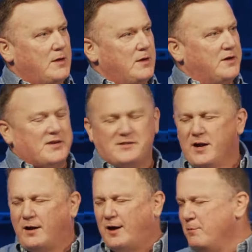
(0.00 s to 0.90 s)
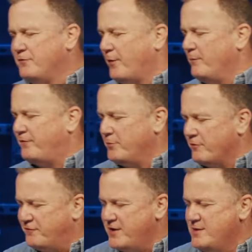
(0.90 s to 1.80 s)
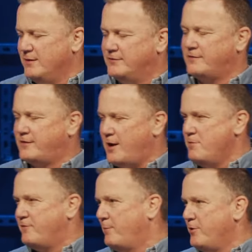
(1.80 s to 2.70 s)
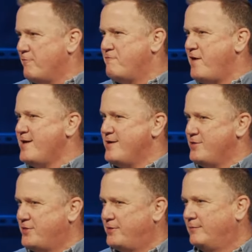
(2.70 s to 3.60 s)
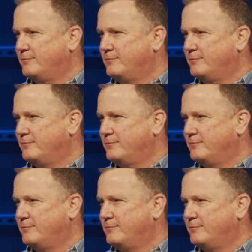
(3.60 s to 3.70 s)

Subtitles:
Because that's not coming from your feelings. That's coming from your faith.